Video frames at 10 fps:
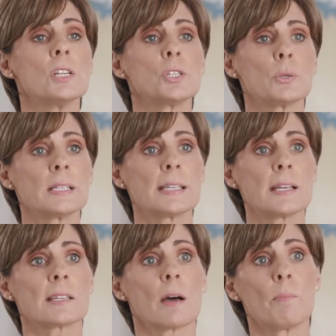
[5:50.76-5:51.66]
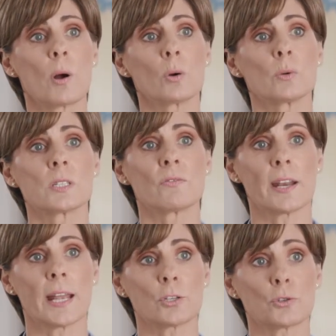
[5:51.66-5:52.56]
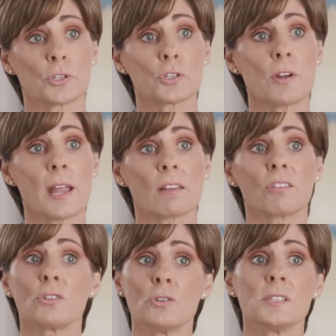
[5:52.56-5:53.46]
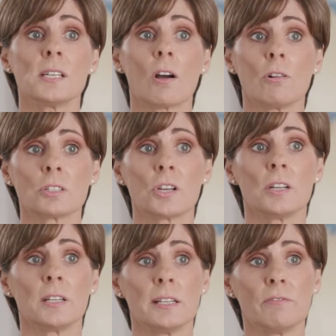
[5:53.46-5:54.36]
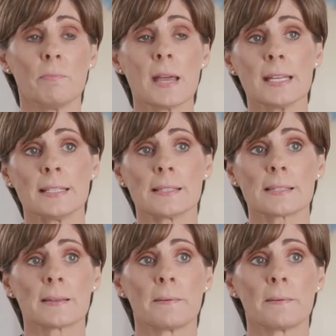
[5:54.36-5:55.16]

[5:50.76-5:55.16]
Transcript: to assess a borrower's financial strength using alternative means.